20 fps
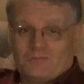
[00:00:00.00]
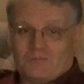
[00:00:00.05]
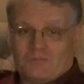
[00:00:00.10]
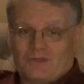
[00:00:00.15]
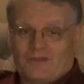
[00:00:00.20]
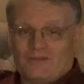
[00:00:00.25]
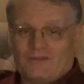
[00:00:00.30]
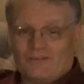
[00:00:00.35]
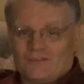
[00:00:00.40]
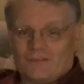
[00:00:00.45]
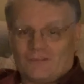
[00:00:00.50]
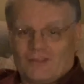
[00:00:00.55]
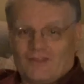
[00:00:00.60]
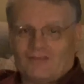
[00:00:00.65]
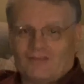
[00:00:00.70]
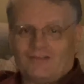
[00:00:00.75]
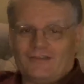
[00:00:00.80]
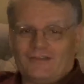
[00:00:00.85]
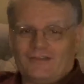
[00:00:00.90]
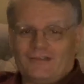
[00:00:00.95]
But
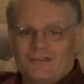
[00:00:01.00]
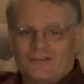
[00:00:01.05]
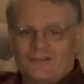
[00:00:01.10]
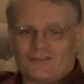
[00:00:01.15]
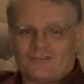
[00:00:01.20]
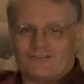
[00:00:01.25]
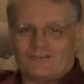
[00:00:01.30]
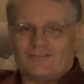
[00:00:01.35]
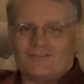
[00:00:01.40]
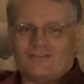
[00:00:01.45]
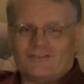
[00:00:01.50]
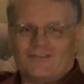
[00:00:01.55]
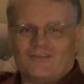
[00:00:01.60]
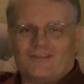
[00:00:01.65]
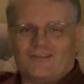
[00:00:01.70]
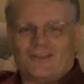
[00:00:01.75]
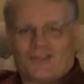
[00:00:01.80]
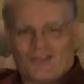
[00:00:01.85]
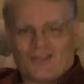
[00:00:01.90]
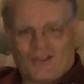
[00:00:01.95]
instead, he listened and
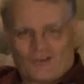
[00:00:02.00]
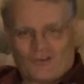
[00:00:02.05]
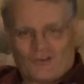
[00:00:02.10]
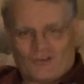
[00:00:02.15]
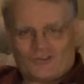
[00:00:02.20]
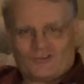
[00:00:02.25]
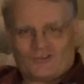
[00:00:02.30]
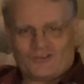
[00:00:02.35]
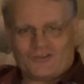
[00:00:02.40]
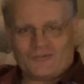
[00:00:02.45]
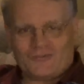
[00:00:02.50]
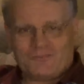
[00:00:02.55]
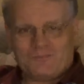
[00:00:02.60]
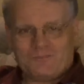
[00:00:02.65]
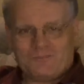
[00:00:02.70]
he encouraged.